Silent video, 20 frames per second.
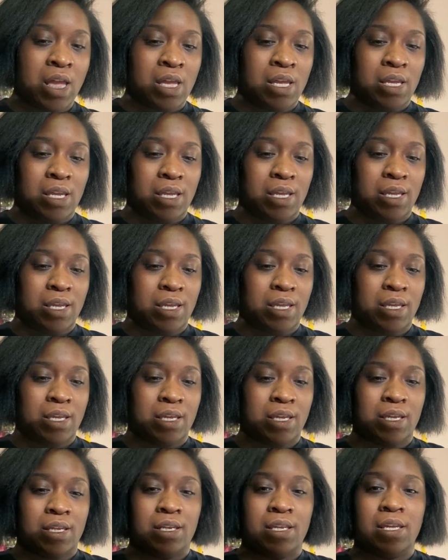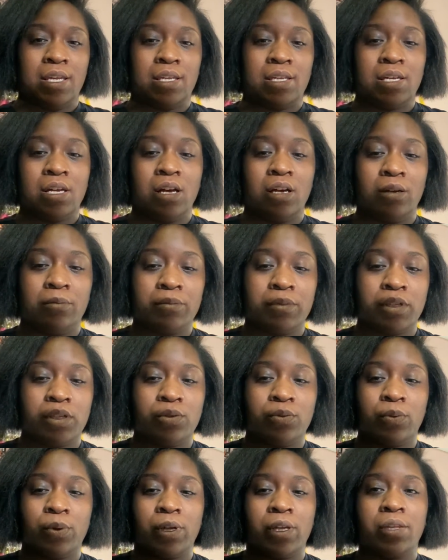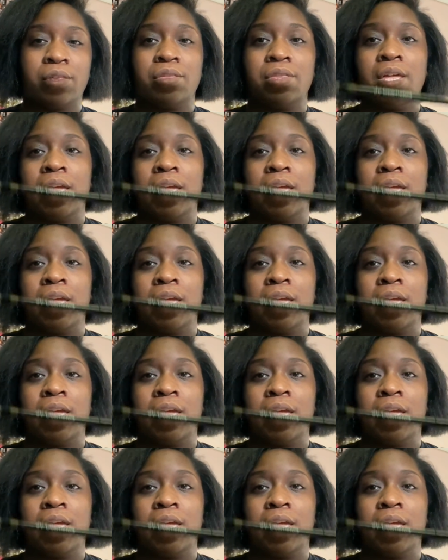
And it comes with